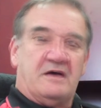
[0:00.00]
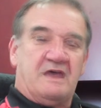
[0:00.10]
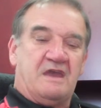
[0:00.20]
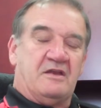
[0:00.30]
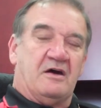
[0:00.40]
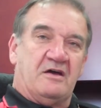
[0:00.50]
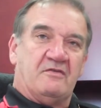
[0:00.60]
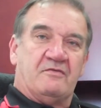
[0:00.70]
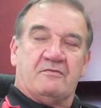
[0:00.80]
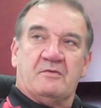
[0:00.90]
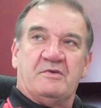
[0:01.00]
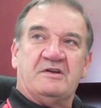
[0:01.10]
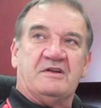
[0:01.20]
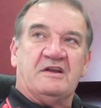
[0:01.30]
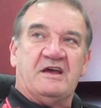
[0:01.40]
and I have
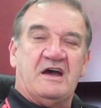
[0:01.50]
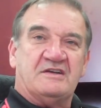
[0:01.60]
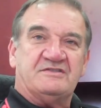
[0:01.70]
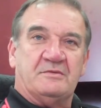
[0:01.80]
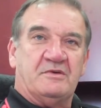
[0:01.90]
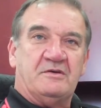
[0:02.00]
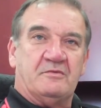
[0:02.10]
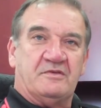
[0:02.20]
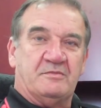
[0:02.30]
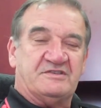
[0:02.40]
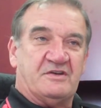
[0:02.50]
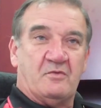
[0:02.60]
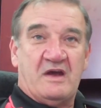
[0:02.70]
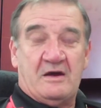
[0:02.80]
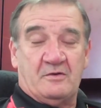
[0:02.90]
repeatedly asked to meet with Mr.
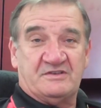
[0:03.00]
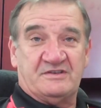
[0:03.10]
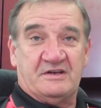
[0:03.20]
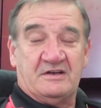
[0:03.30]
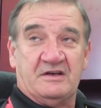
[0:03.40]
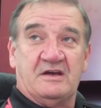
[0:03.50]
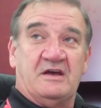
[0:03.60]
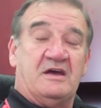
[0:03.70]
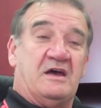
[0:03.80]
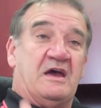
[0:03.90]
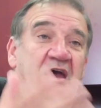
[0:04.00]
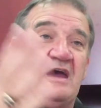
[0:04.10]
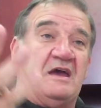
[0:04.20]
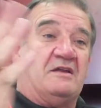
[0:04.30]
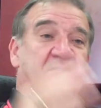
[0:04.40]
Rao, incidentally,
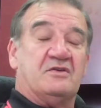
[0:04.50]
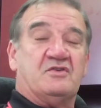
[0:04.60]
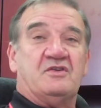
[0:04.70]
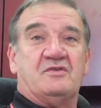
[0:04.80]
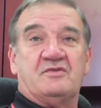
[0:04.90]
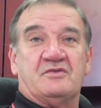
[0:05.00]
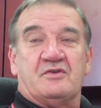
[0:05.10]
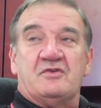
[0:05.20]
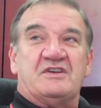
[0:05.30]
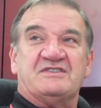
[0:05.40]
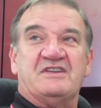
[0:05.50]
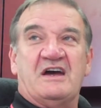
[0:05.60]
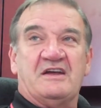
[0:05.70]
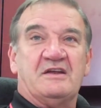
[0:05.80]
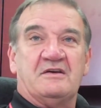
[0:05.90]
and to this
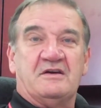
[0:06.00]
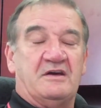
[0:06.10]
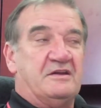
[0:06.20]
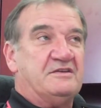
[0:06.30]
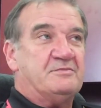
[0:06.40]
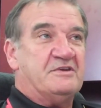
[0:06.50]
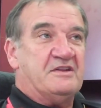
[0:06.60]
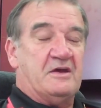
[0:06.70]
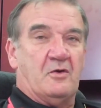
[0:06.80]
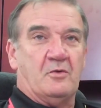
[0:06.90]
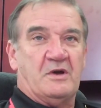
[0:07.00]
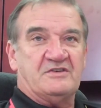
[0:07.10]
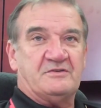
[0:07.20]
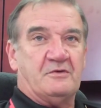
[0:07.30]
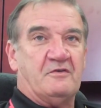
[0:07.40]
date, and he's been there
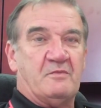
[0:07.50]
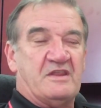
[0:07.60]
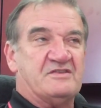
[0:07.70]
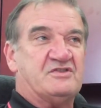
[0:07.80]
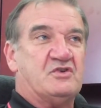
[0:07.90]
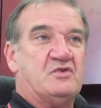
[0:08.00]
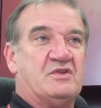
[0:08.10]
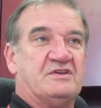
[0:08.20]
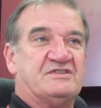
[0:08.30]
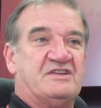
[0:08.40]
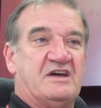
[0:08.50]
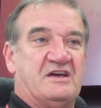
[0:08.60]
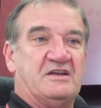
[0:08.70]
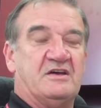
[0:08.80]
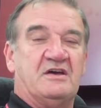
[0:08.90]
almost 12 months, to this
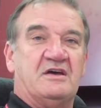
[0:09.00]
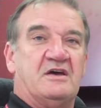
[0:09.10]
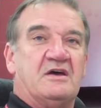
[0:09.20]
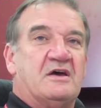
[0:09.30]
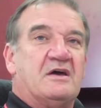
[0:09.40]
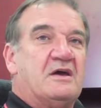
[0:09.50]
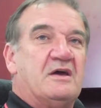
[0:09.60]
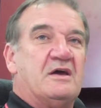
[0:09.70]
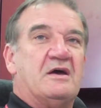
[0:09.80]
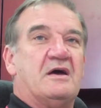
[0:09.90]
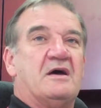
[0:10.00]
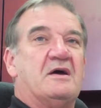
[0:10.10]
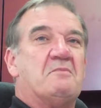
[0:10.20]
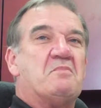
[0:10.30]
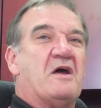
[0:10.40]
date,
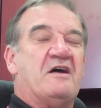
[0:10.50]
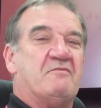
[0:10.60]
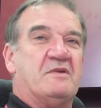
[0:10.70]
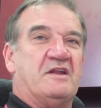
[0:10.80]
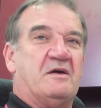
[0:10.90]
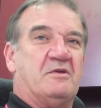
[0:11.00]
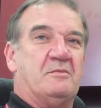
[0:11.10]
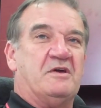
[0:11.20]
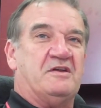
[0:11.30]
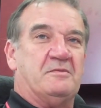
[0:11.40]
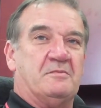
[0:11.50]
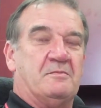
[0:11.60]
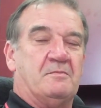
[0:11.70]
I haven't been able to meet him.